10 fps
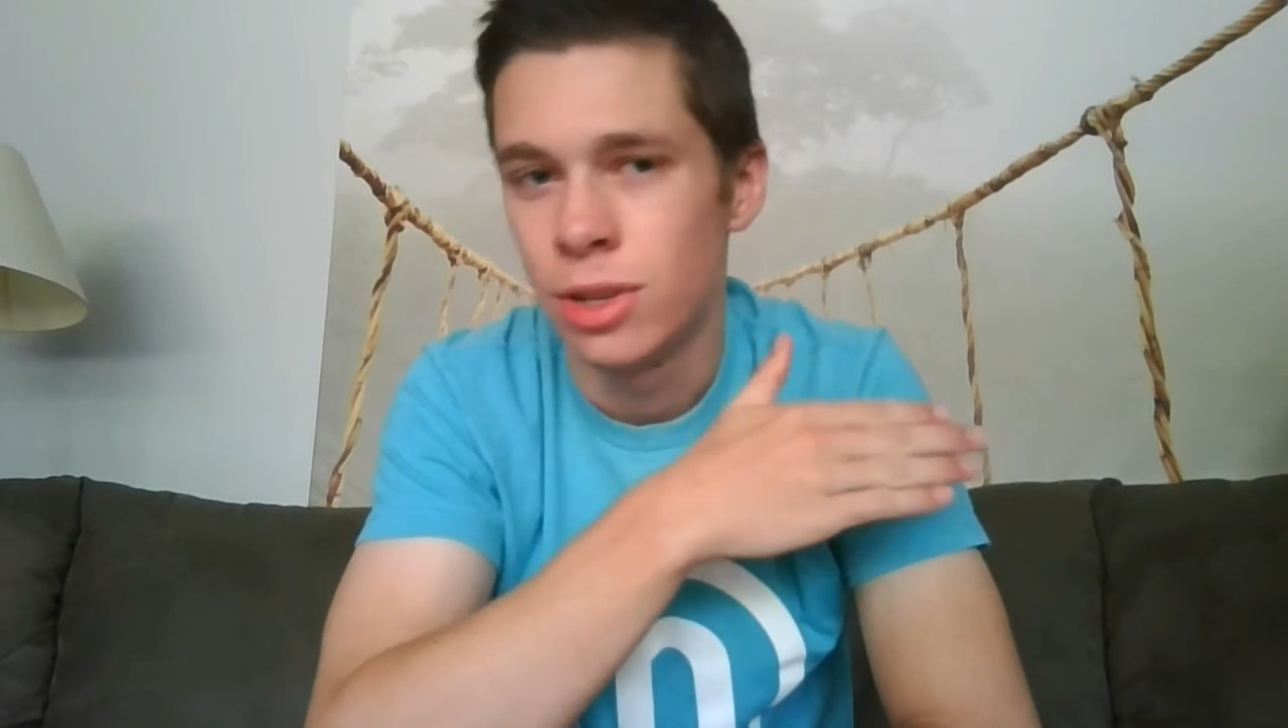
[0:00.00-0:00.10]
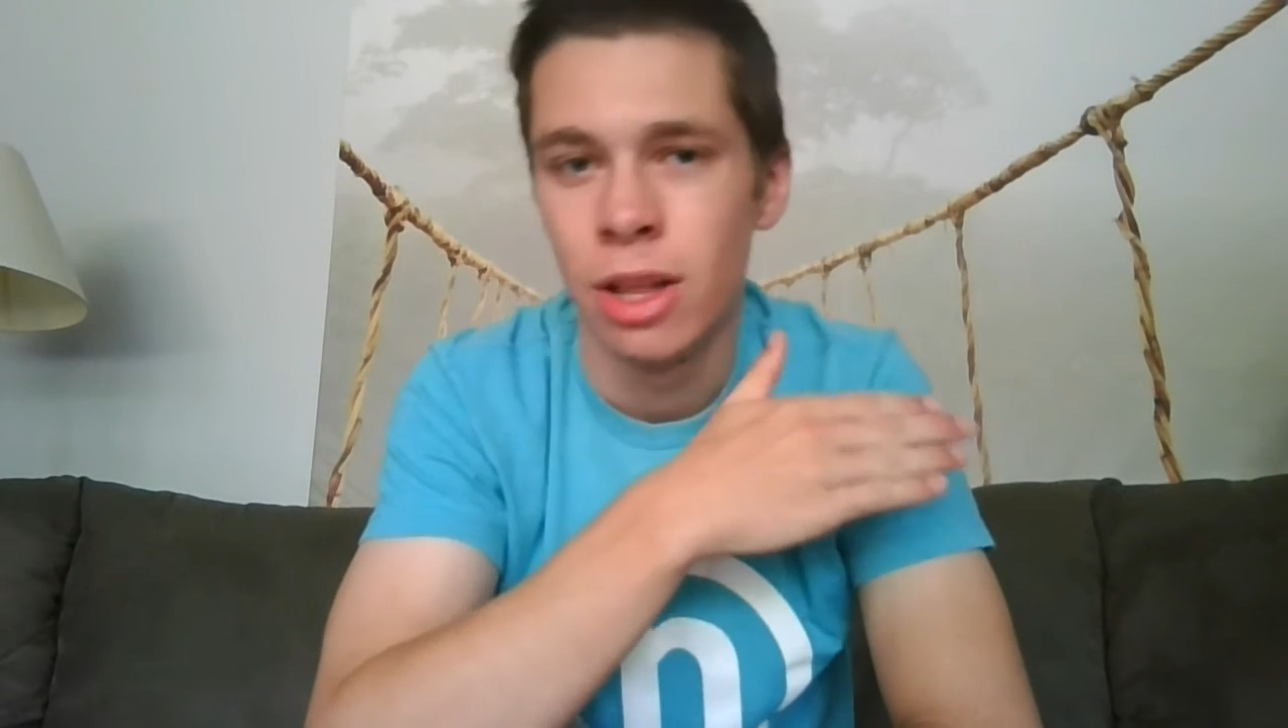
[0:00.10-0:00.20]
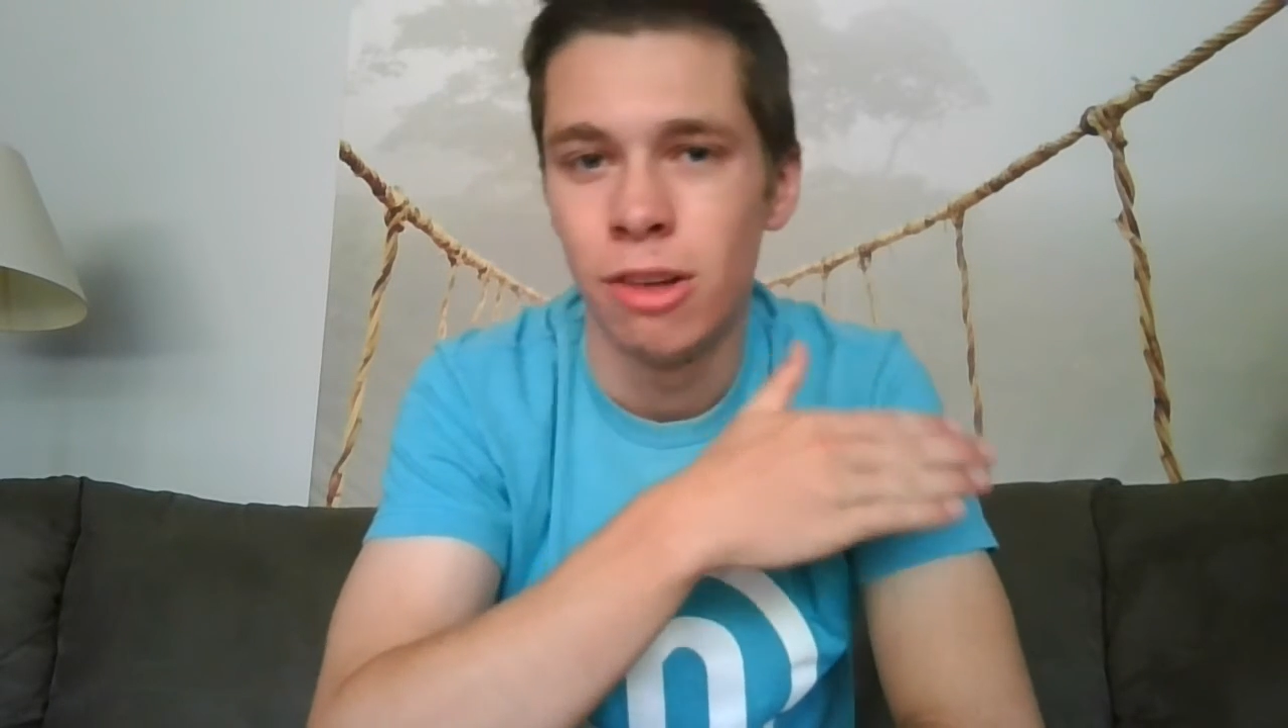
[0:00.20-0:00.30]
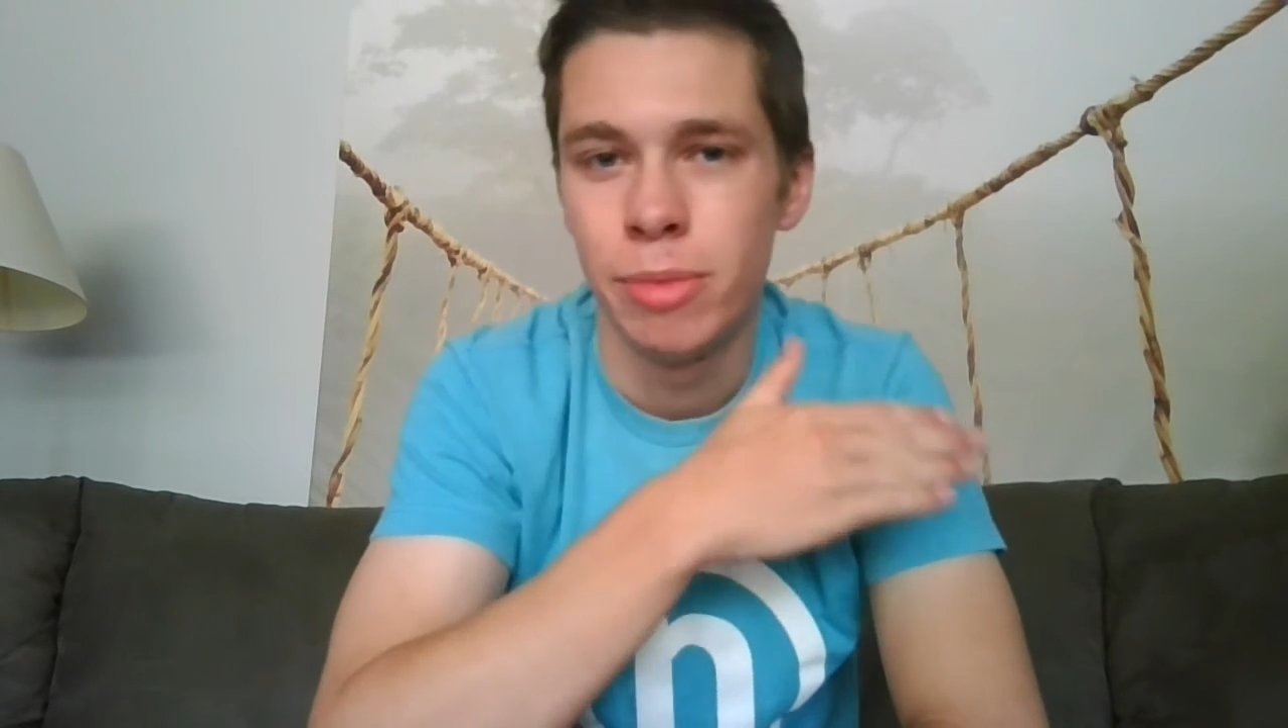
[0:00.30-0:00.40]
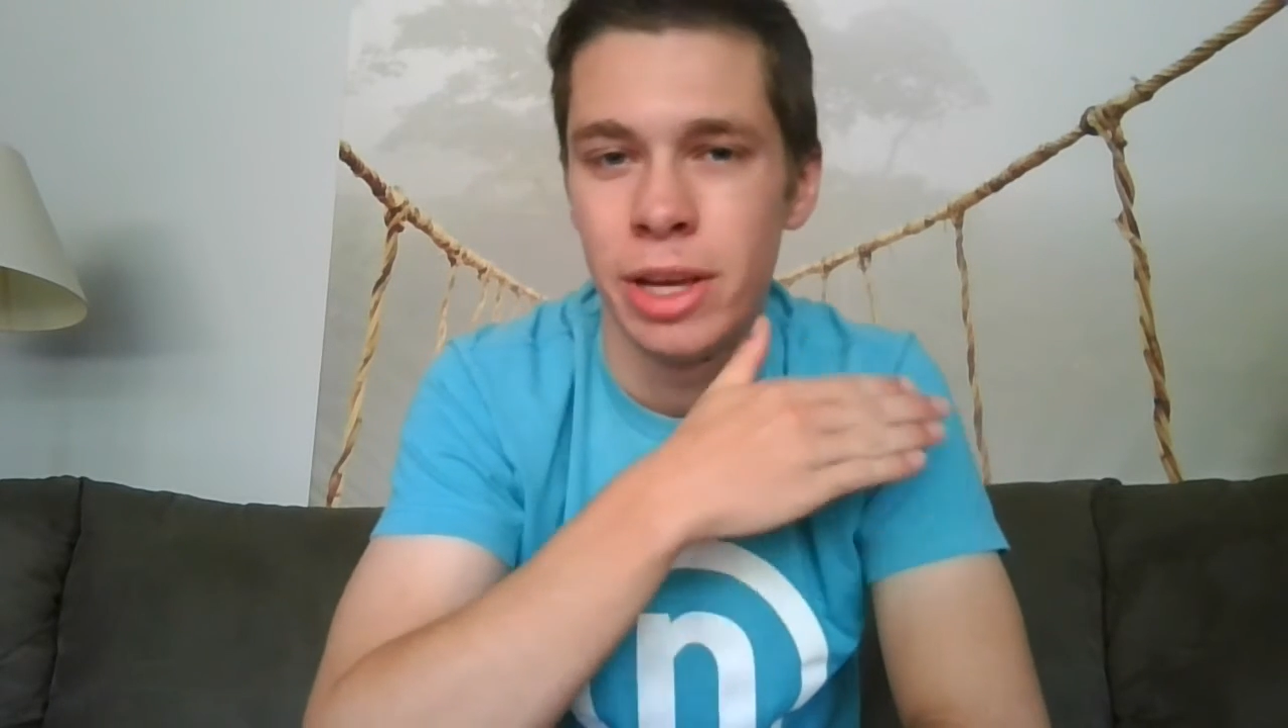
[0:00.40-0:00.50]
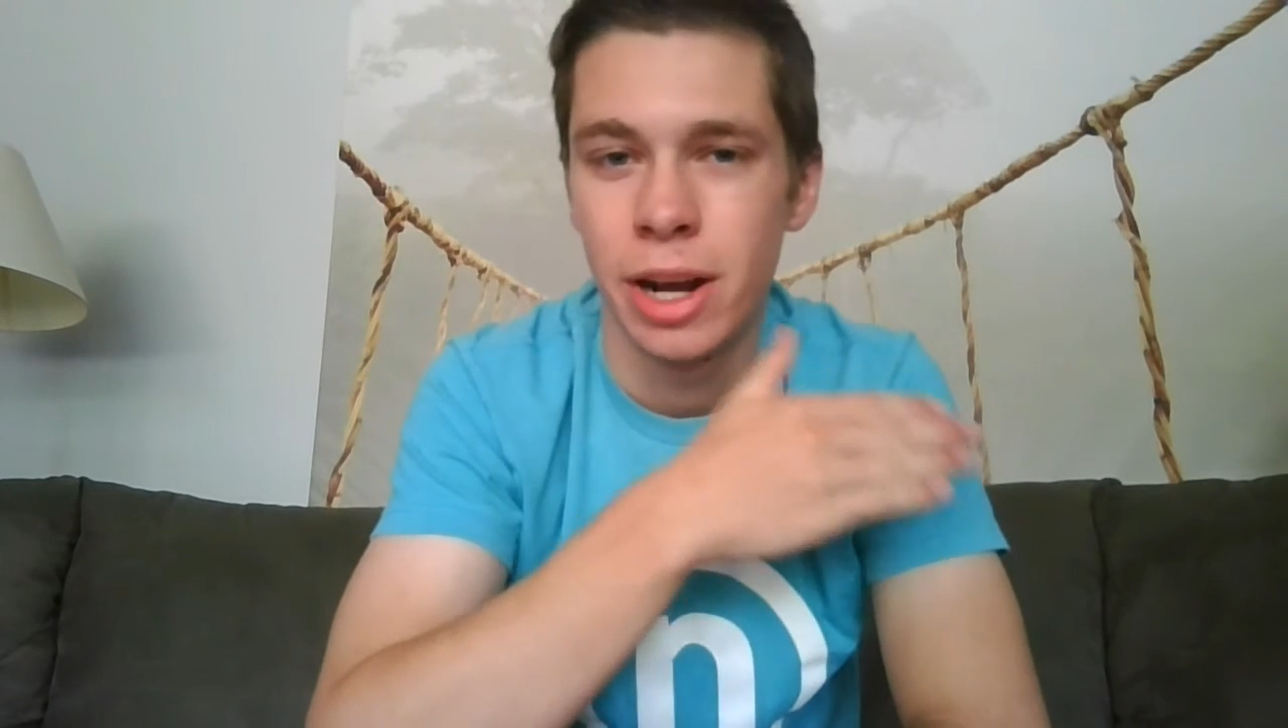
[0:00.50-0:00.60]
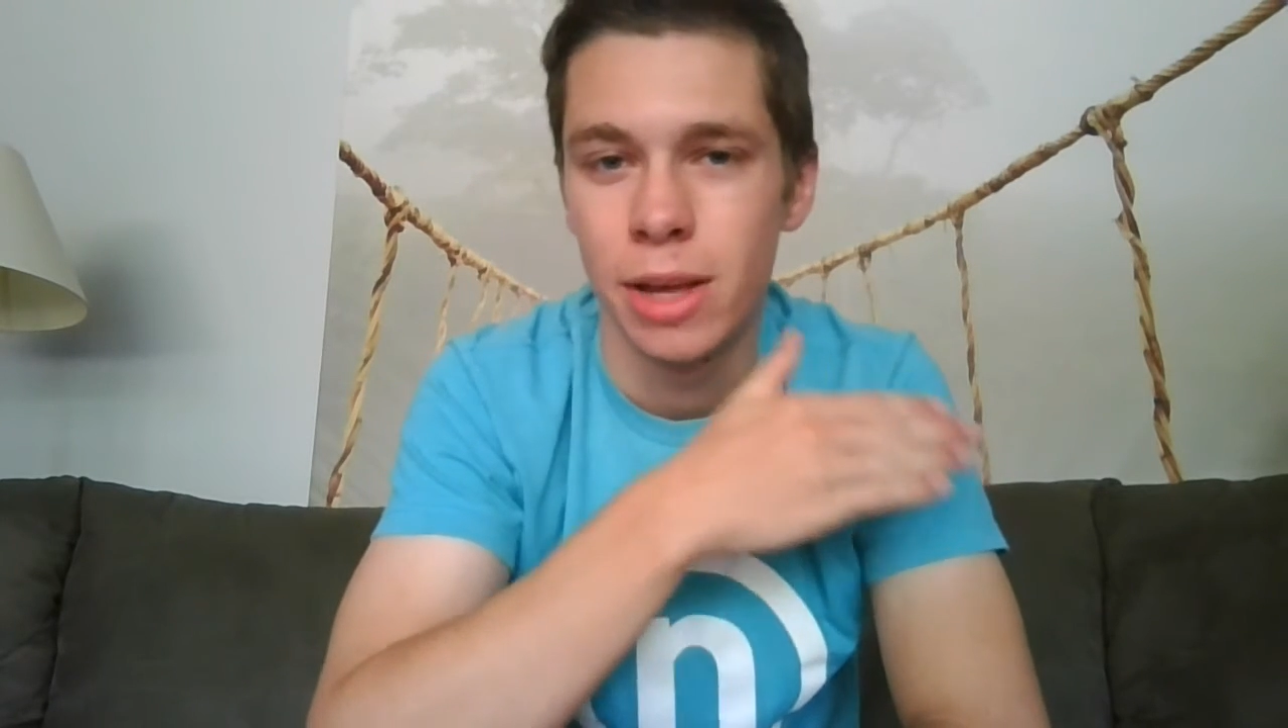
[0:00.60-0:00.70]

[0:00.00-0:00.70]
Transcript: love me and